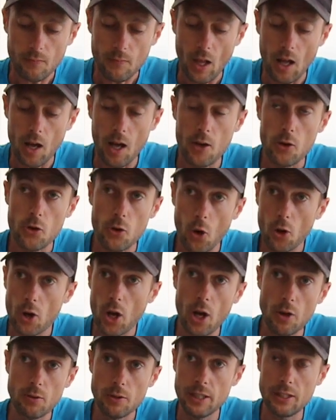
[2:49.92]
not
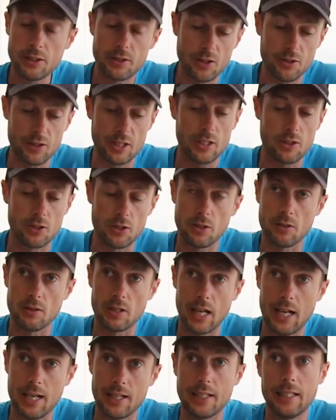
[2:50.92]
only does it do
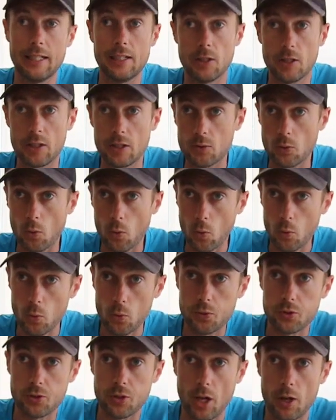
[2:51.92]
that, it is
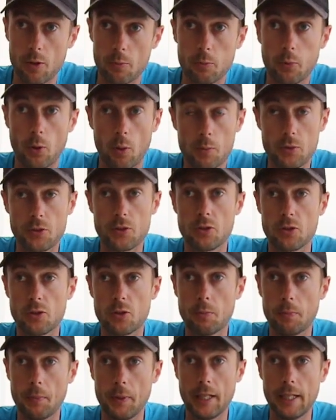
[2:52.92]
also promises
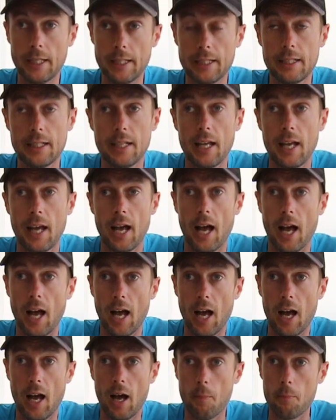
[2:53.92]
to be
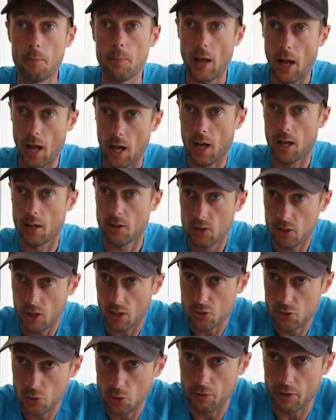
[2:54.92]
a
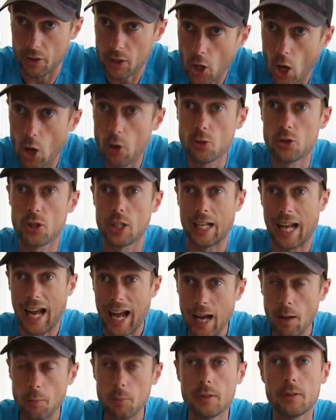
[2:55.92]
sort of a coaching
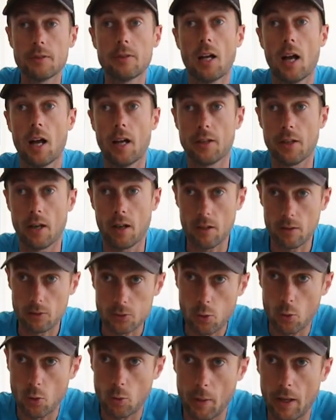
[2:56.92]
app, and I'll
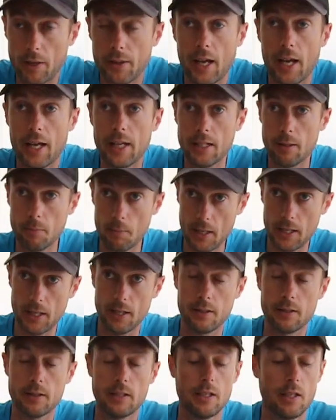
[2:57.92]
talk about that in a
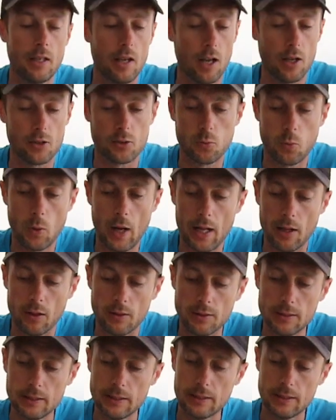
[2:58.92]
minute as well.
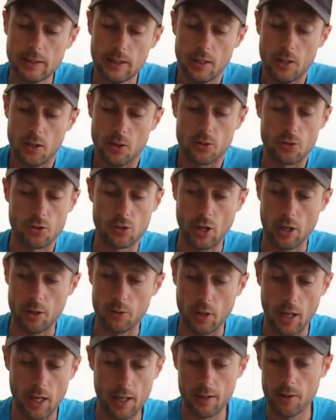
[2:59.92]

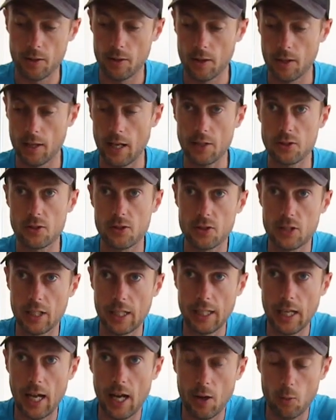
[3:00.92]
So let's
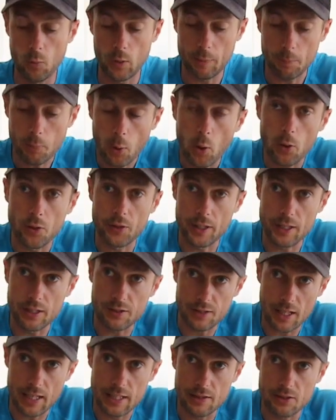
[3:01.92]
see how we put
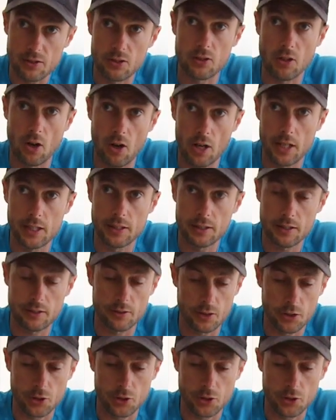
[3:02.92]
these inside the